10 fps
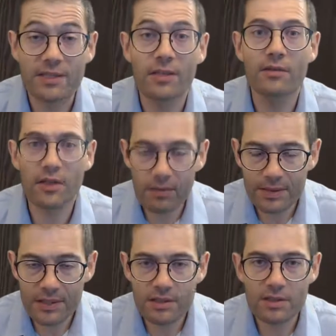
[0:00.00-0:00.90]
So the
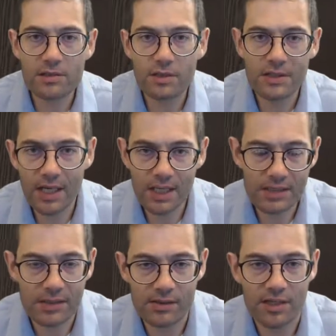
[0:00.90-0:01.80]
questions you want to
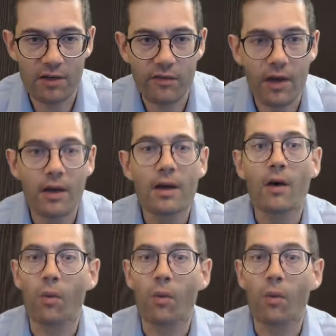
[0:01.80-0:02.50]
ask yourself are,